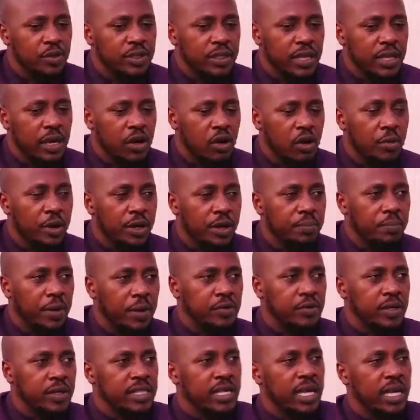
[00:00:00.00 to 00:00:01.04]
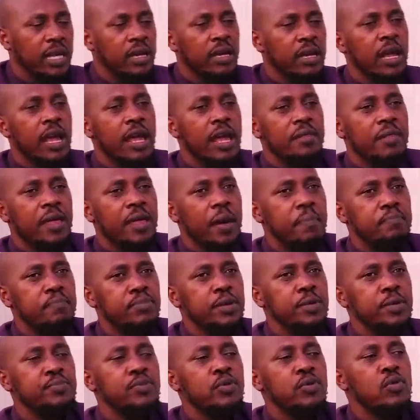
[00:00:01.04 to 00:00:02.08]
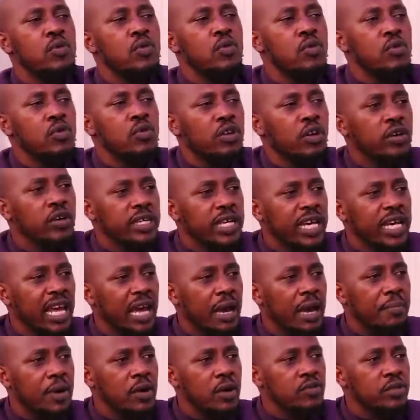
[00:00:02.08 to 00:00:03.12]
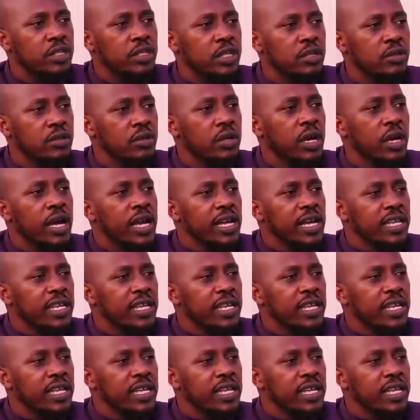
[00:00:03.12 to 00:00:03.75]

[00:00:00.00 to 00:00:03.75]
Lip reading: because they are common, but you're saying there are people who don't care about you